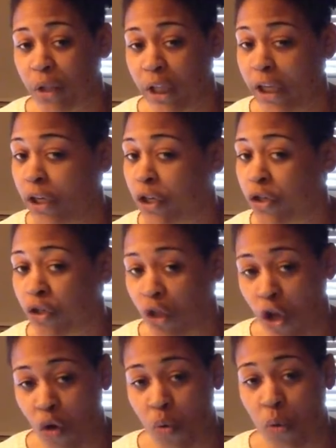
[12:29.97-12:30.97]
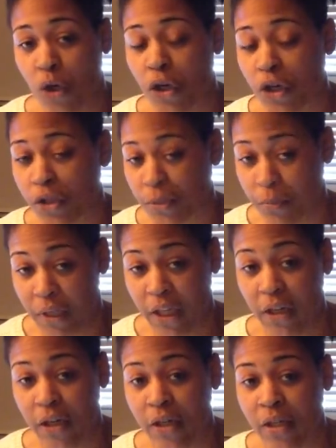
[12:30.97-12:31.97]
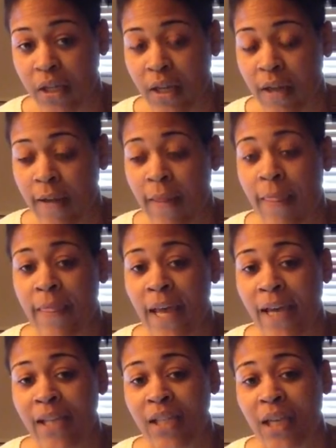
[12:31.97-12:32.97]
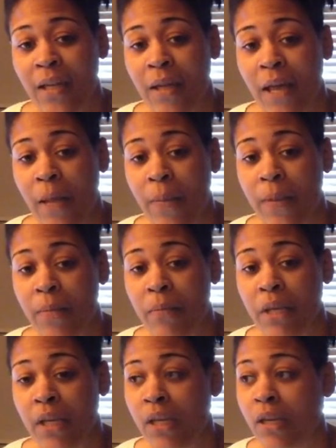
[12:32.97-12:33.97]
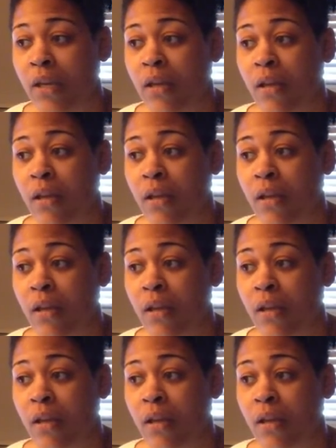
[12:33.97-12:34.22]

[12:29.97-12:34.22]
leaders, co-workers, and peers, that is going to help them be